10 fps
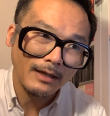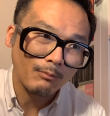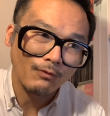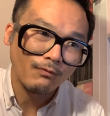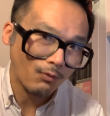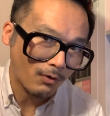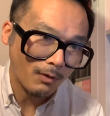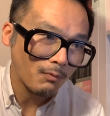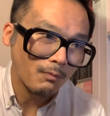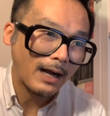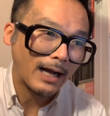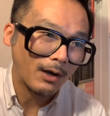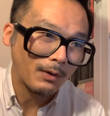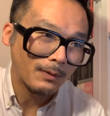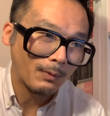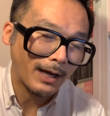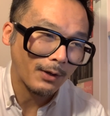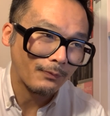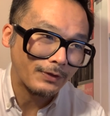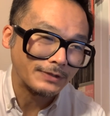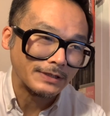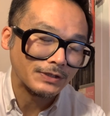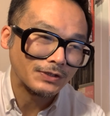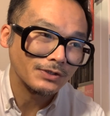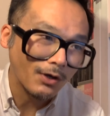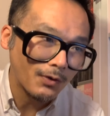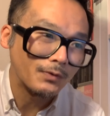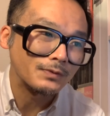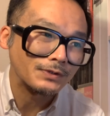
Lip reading: Number 4, wow, this is so,